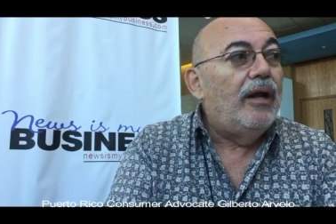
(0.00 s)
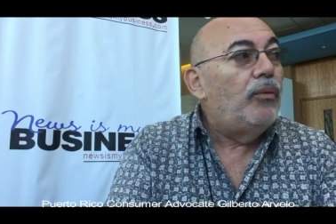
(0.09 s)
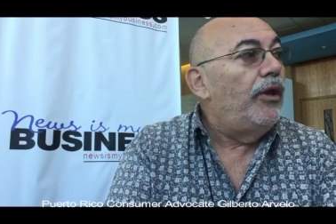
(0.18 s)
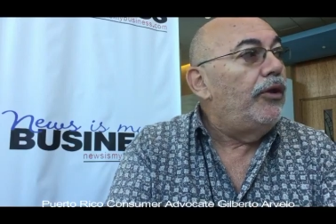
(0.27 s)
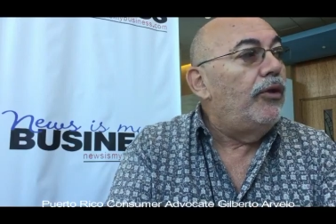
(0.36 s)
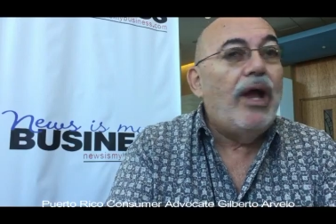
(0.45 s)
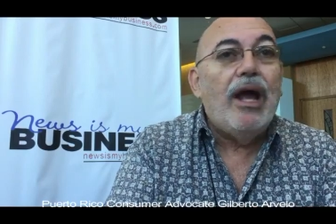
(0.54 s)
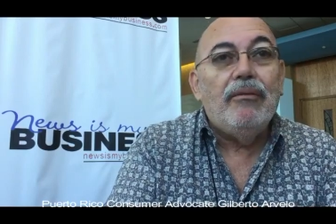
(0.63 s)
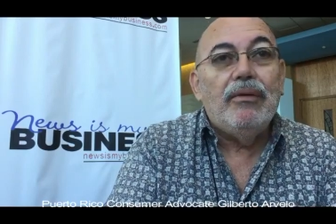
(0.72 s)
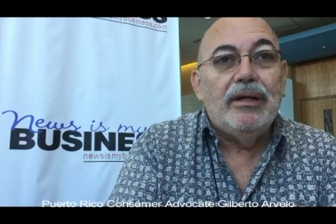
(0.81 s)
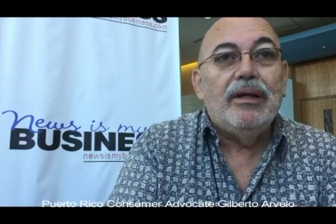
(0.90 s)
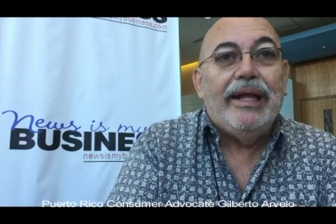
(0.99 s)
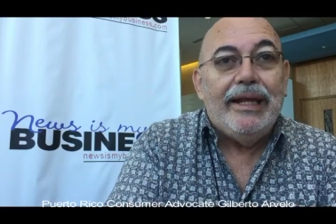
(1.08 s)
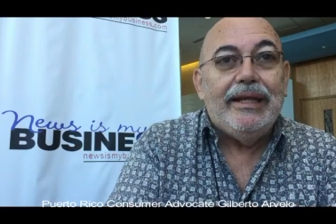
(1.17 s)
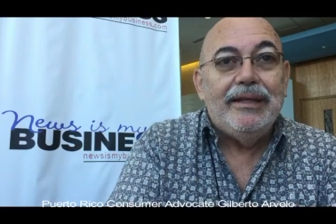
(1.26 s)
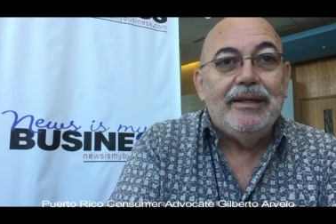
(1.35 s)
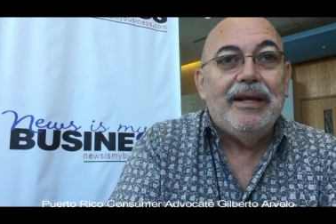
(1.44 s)
and what you have
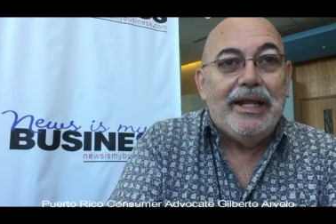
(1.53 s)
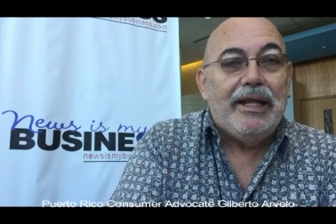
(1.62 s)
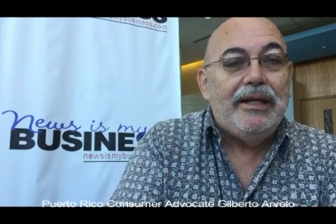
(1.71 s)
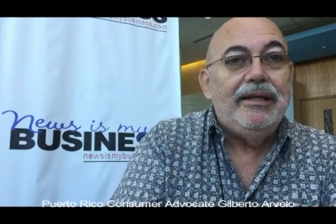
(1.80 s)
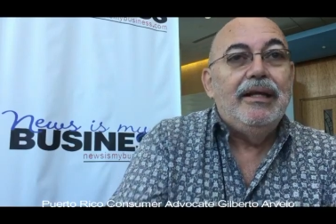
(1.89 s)
lean, Lean.